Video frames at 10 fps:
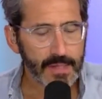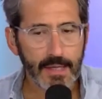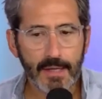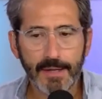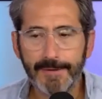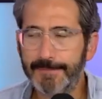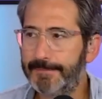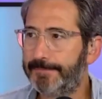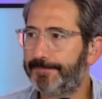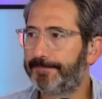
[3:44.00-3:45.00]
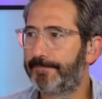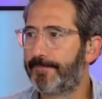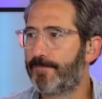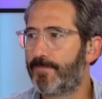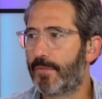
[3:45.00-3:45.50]

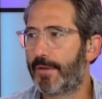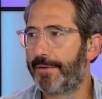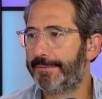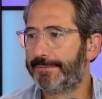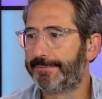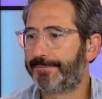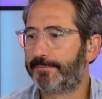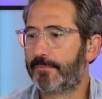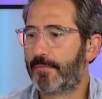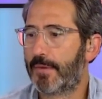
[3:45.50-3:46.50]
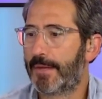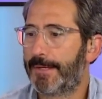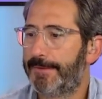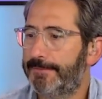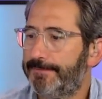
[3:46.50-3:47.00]

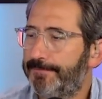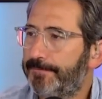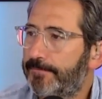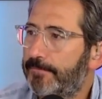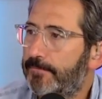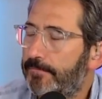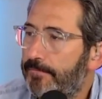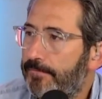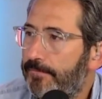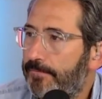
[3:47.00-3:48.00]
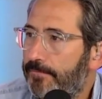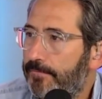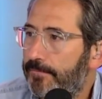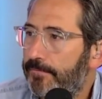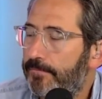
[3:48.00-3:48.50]

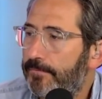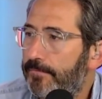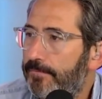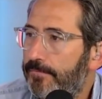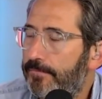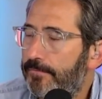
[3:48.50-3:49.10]
The person shown says nothing.